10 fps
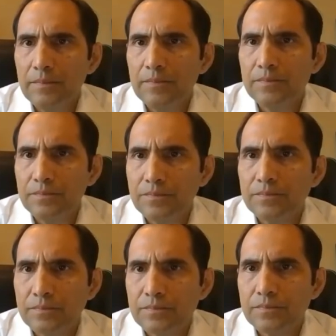
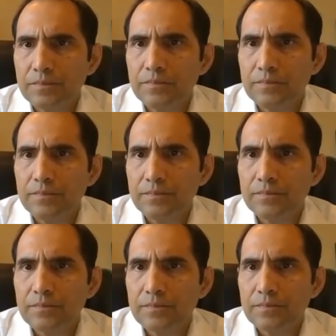
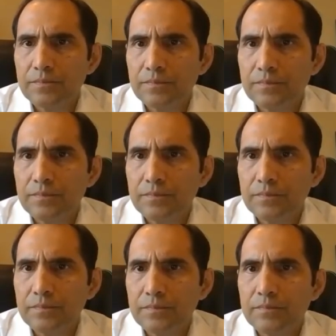
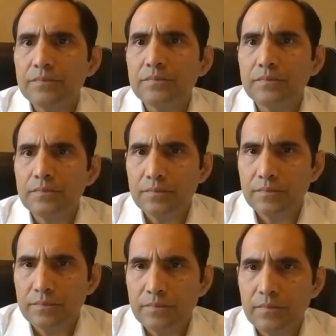
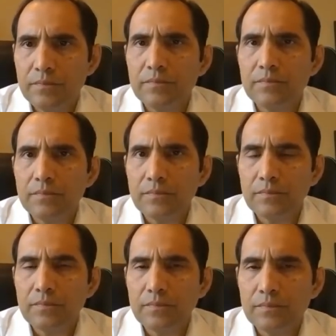
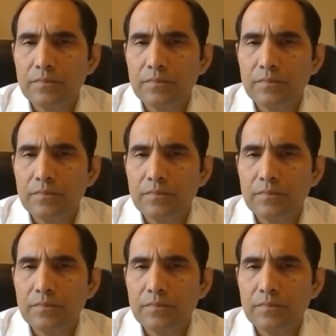The person shown says nothing.